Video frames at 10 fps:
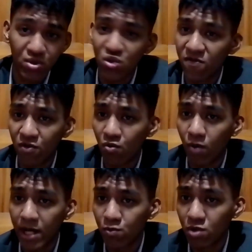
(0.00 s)
beautiful
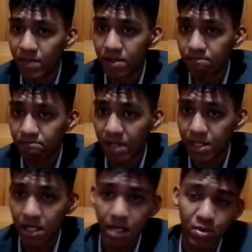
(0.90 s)
white woman,
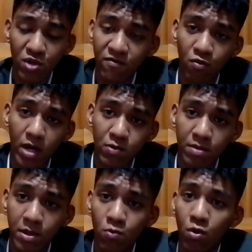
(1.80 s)
let's say, a beautiful white
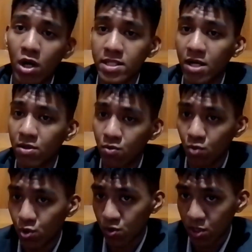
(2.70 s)
woman walks out of the
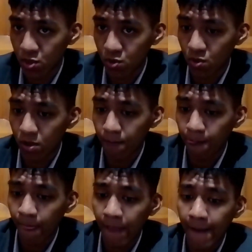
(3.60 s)
grocery store,
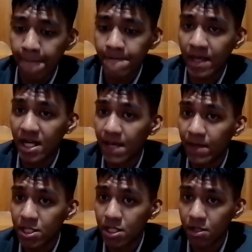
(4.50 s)
and
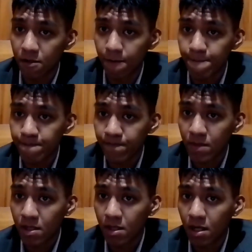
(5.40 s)
Emmett Till,
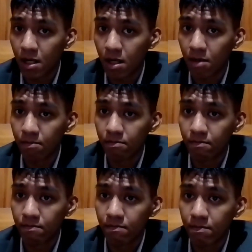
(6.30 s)

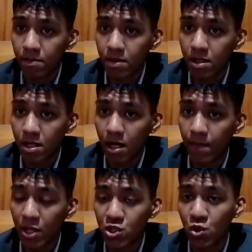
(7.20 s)
um,
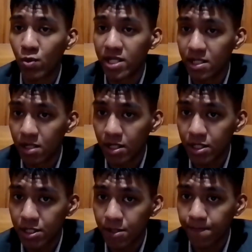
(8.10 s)
I'm not sure what he
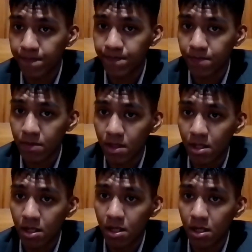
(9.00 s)
does,
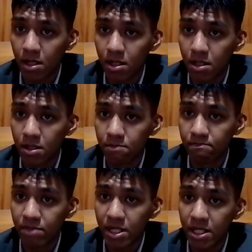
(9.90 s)

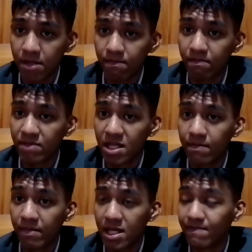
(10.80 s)
but
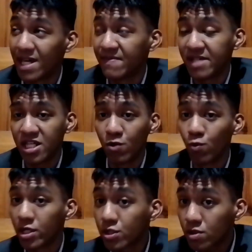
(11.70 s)
maybe he
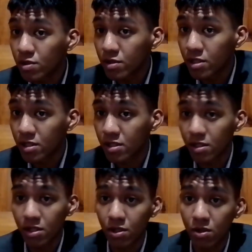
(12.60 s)
whistled,
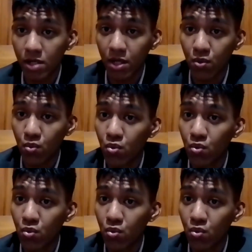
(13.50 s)
like